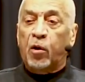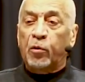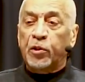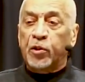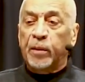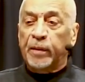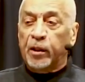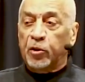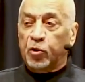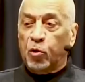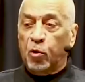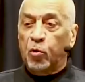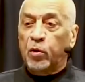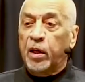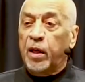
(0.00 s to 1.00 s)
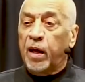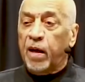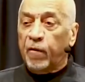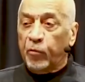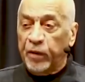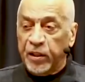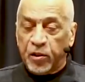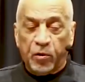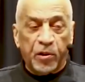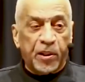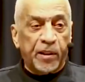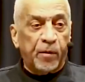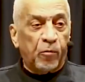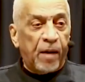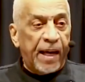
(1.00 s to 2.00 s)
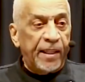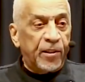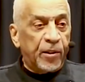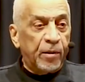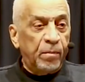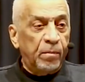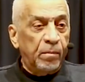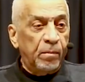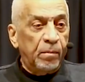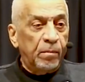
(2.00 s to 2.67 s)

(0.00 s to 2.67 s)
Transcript: ownership and control of resources and rights.